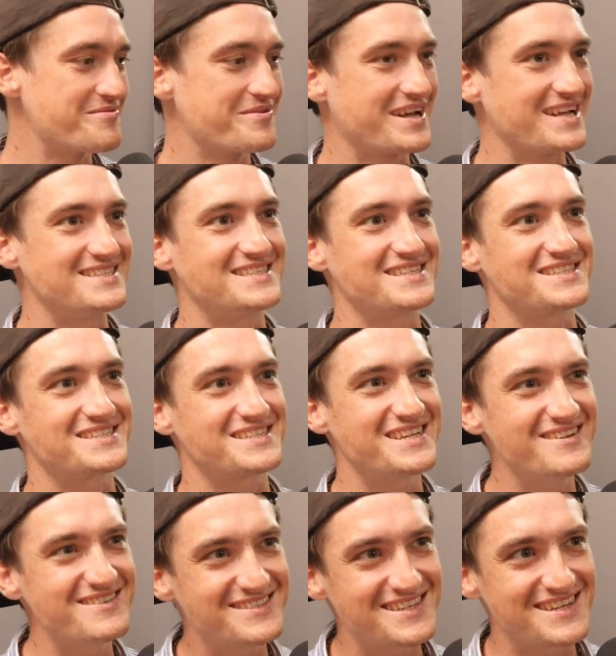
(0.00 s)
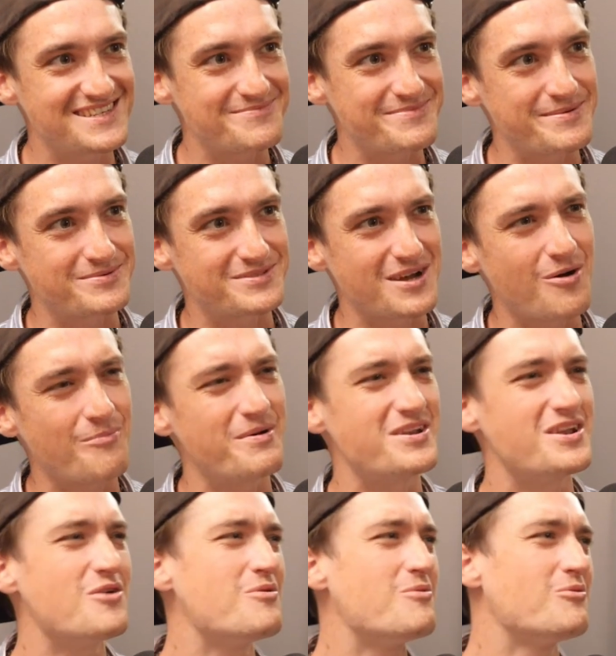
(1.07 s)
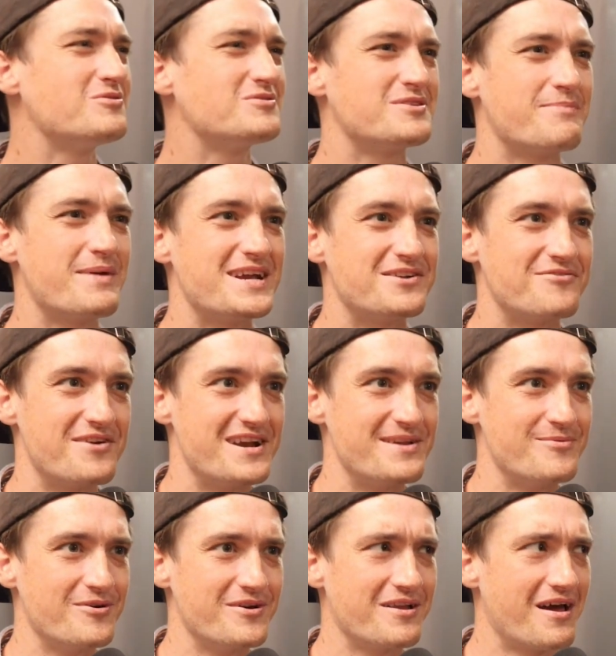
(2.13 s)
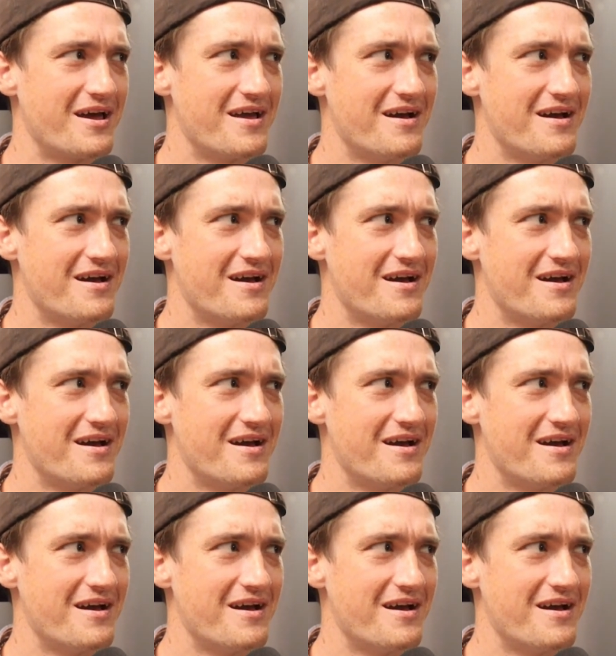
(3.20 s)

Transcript: against excuses and people say, oh, but no one wants a bakery anymore. You're like,